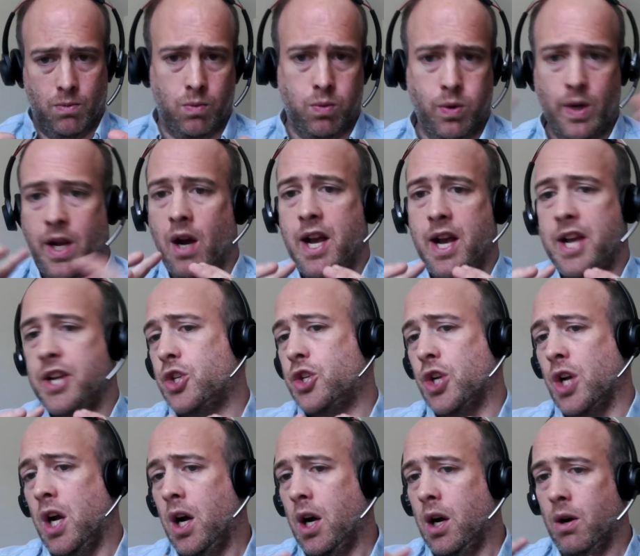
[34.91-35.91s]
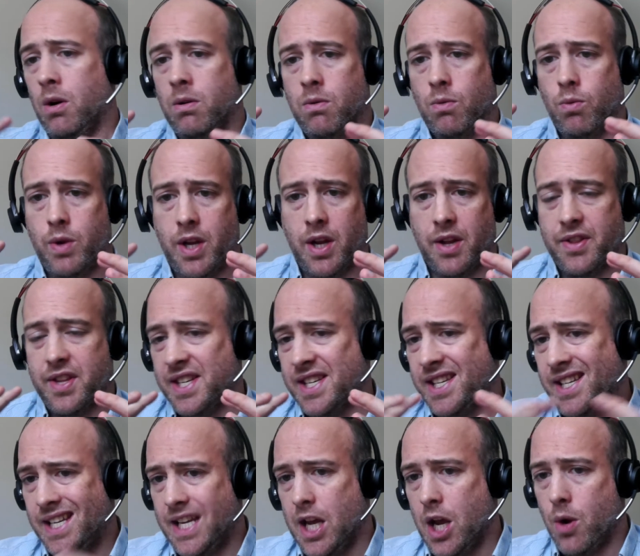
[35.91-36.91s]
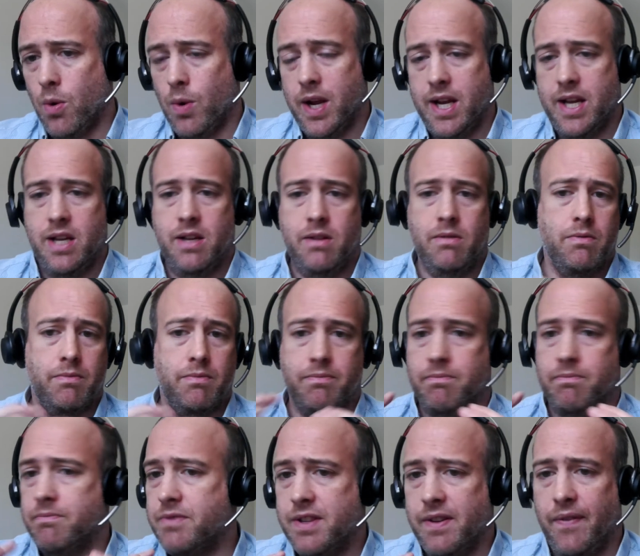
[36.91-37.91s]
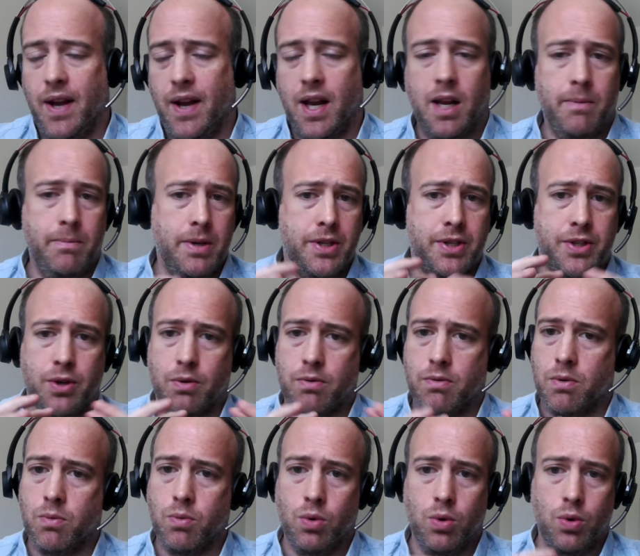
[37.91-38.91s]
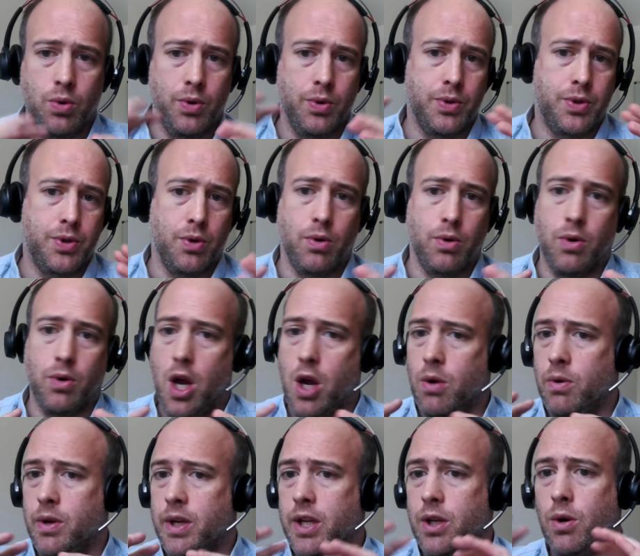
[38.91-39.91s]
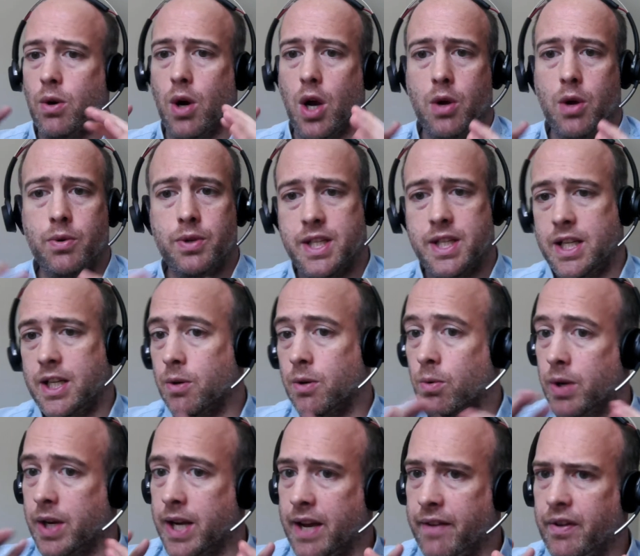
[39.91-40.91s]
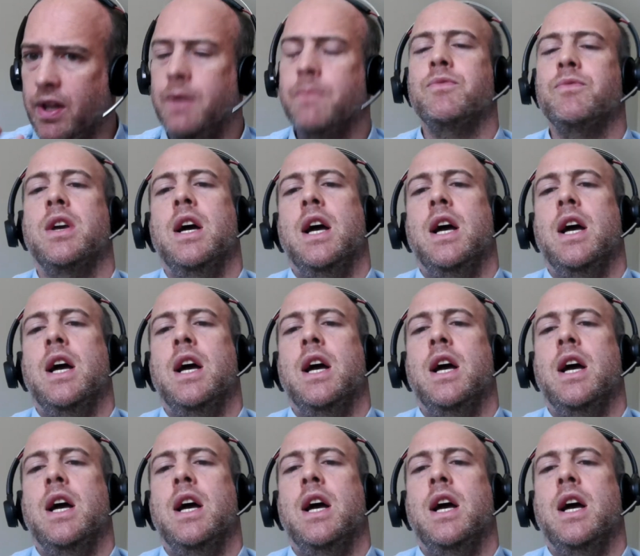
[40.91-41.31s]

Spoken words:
we are HR, we are the COE, development or reward or OE or OD or whatever.